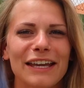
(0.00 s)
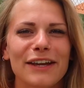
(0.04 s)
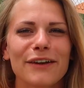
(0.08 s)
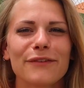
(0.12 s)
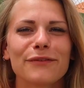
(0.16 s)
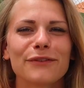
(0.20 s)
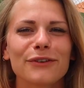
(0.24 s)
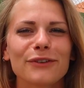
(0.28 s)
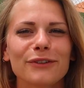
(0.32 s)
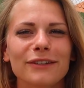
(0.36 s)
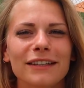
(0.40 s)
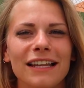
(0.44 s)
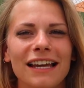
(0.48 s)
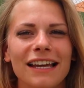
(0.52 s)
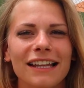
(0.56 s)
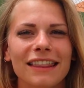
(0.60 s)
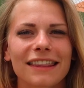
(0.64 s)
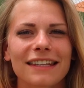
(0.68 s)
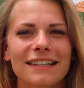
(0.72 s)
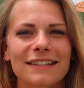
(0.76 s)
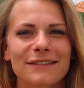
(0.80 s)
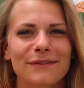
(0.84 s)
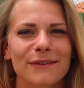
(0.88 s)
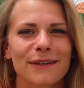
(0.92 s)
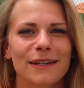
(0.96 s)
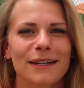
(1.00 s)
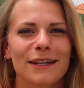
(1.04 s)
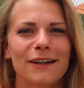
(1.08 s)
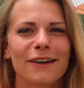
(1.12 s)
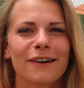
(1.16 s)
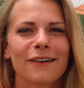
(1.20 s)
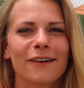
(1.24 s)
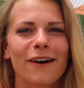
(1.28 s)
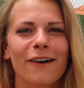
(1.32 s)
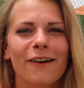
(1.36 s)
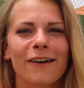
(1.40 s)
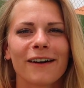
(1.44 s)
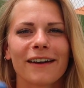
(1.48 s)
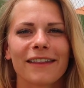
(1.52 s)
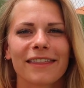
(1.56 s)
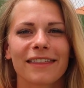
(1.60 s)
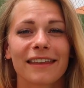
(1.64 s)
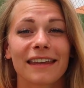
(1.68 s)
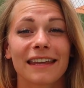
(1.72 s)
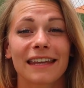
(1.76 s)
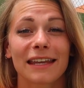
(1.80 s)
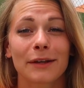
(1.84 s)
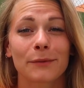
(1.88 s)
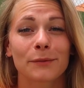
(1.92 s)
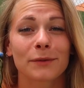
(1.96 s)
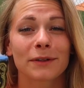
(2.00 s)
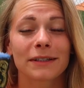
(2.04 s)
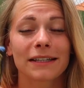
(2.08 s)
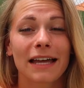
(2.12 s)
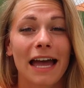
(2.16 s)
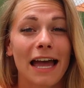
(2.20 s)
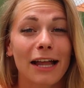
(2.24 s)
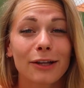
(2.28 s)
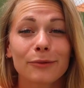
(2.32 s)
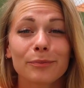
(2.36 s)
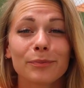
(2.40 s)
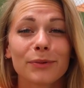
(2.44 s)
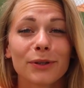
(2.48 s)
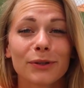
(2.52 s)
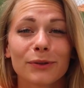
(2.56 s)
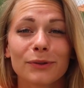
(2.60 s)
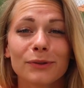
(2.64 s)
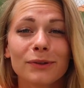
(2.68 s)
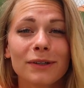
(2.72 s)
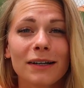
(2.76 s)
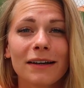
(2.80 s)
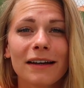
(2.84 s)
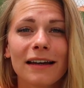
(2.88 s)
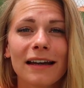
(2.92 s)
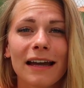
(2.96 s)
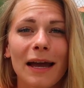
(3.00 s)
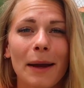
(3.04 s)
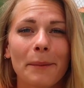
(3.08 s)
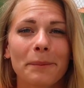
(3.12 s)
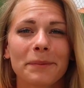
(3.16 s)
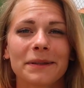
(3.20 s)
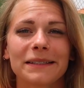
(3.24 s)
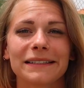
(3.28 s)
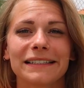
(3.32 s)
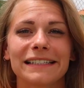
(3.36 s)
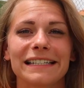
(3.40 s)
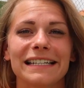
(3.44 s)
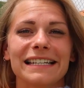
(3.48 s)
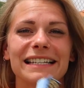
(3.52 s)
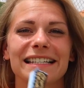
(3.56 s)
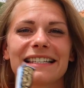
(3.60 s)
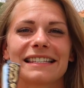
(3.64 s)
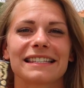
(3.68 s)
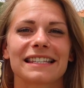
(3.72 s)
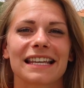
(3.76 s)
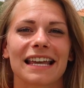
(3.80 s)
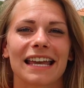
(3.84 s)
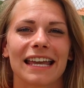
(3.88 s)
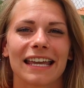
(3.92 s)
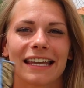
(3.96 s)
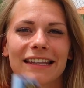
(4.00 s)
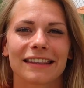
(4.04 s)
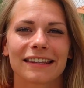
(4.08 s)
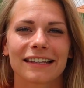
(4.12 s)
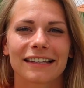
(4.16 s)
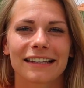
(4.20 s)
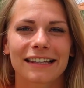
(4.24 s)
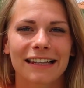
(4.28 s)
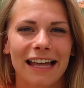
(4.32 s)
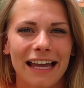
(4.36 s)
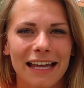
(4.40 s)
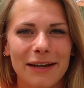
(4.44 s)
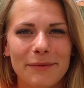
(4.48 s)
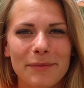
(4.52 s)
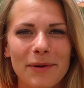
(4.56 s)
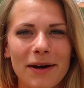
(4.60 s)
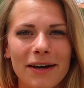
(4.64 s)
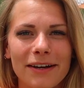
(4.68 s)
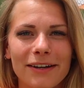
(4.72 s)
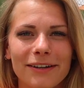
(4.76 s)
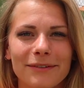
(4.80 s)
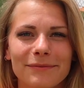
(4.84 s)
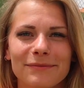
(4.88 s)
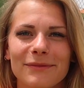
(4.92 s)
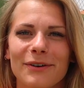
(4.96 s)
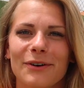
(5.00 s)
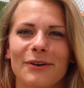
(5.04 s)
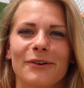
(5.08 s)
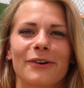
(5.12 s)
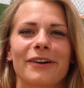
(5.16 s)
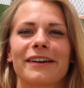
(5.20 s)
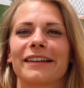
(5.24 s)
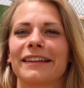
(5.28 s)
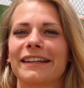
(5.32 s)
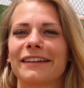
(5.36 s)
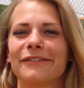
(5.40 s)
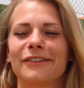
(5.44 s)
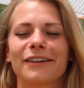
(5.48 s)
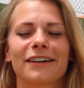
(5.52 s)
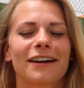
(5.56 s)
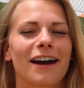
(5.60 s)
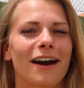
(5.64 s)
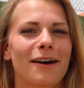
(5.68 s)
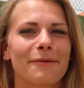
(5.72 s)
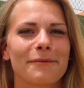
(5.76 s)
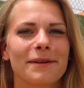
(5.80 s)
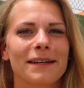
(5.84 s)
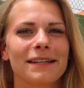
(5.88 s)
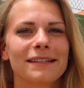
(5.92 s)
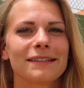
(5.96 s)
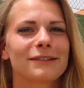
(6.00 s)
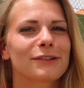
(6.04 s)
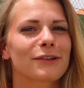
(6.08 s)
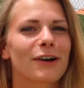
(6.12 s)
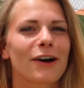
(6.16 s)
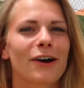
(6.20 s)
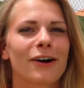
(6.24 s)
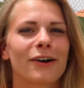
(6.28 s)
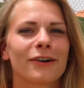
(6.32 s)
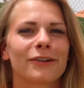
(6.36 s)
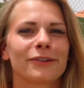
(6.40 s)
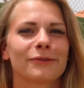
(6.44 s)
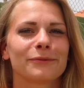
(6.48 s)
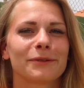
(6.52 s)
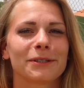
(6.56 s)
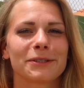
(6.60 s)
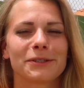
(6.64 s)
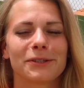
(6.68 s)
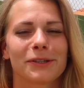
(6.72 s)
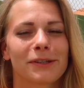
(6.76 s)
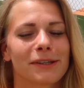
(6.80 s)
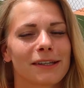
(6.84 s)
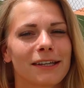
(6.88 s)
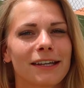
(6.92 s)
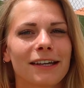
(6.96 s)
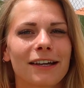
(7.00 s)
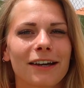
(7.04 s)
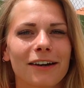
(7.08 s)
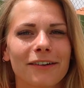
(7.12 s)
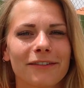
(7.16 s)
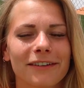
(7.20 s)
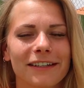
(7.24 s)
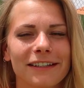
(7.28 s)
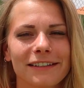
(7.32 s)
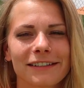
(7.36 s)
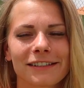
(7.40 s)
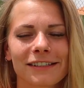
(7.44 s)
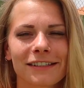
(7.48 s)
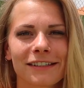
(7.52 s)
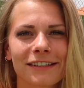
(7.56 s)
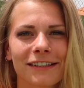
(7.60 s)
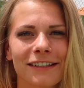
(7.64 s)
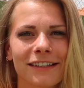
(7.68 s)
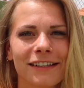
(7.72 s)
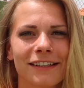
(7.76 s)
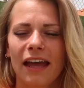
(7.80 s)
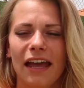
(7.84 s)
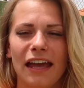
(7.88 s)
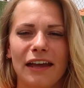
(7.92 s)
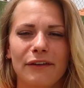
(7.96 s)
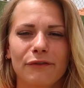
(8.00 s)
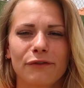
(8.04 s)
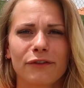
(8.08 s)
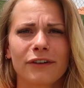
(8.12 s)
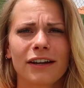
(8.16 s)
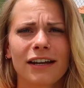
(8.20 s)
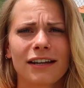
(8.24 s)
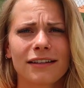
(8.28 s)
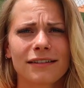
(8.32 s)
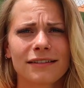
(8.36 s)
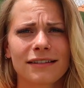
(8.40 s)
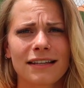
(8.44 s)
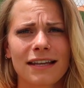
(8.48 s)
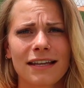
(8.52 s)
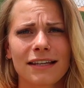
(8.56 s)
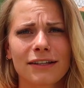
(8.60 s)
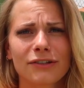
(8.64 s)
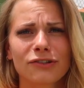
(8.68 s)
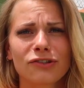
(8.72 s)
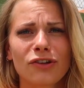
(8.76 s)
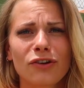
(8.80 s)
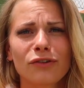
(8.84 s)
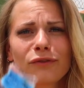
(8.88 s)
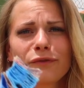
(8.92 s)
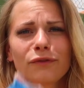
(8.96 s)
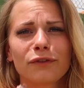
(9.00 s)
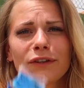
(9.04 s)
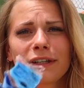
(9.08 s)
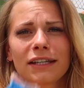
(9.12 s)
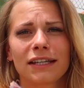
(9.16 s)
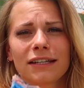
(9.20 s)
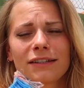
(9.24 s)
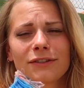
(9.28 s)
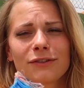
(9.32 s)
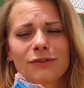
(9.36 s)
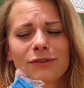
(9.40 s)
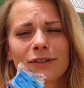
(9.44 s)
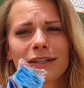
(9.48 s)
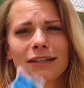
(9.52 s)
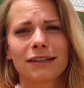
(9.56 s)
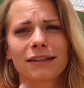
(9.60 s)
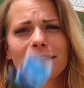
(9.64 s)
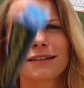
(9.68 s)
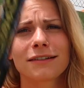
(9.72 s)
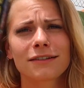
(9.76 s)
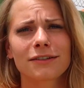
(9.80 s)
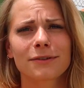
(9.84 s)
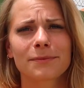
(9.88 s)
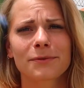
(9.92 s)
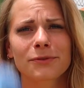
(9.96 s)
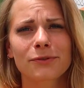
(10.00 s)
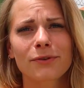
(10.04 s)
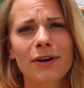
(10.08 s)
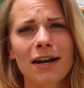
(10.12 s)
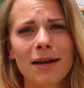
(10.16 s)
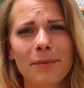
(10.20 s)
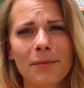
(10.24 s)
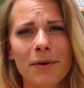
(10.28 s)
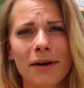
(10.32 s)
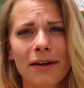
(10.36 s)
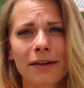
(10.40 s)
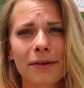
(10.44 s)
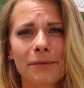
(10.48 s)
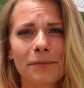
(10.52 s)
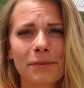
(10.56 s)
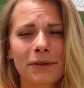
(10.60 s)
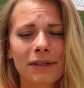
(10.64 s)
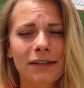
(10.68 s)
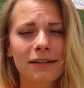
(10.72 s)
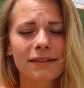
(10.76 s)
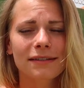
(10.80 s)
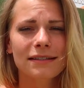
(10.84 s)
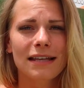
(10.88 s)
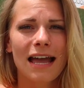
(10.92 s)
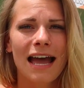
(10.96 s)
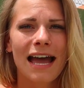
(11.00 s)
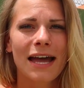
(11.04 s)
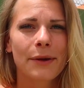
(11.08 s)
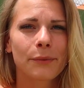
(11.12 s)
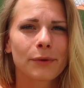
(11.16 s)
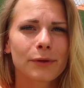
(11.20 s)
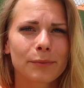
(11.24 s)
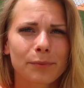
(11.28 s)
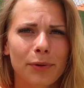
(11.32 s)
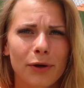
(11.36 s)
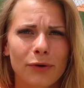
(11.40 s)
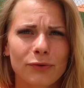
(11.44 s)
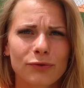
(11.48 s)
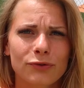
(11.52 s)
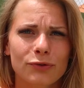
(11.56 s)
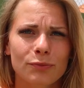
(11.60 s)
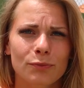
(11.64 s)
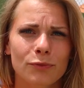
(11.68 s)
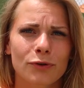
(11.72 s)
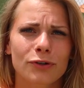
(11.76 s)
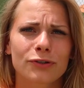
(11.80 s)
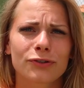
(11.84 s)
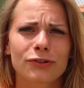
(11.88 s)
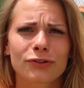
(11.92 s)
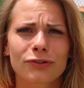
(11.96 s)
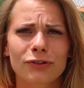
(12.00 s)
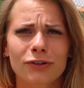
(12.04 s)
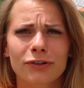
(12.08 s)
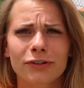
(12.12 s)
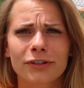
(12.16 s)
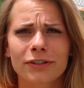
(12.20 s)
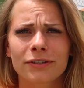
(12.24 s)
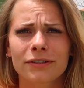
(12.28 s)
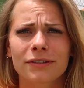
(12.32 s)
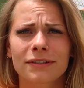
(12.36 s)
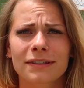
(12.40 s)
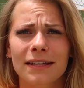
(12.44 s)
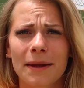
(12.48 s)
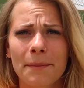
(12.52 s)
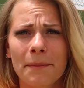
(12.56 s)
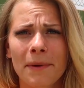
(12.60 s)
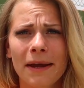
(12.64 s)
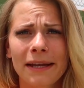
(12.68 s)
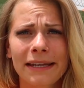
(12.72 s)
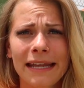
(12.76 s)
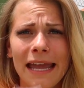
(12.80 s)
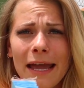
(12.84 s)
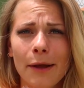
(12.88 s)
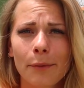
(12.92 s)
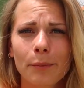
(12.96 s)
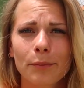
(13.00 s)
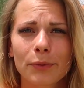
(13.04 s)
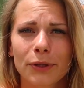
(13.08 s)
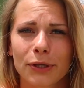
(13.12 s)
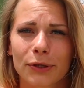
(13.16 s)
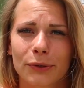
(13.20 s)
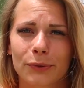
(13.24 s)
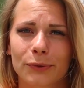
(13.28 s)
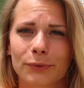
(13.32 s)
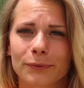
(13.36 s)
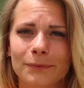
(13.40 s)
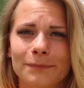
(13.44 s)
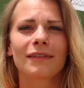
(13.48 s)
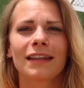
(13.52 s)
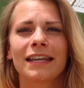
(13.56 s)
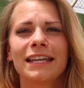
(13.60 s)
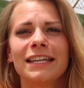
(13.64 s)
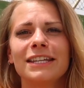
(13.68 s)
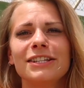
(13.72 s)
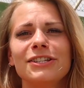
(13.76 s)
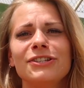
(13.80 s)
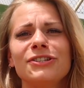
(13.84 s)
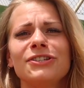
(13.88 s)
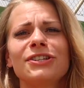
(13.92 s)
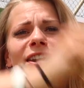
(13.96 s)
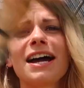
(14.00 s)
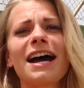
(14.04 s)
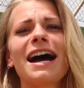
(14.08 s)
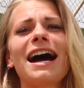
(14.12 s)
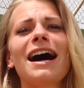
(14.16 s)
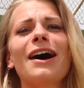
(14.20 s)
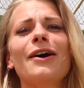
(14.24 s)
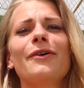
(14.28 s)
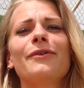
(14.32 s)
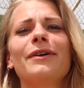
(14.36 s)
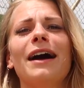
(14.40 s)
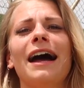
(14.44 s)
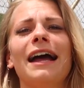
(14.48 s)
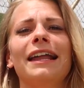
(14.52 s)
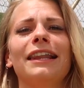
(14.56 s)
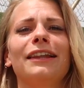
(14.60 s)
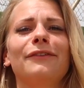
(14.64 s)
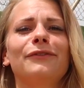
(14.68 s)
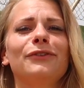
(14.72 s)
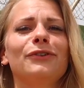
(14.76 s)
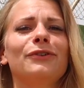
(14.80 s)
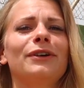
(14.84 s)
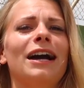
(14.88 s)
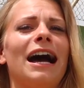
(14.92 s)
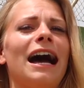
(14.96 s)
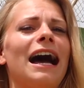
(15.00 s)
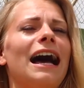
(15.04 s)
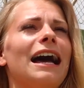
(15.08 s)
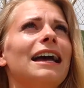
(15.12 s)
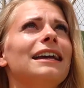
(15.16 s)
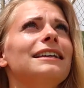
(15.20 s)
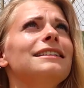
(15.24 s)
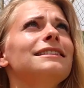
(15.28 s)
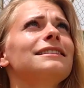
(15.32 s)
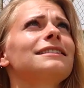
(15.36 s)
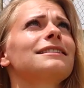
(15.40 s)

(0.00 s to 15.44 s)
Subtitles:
If you like this video or think it will help you, please hit the like button or leave a comment on what you think of it. And for God's sake, don't forget to hit the subscribe button, because I will post more tutorials that might help you. Ciao! I love you guys!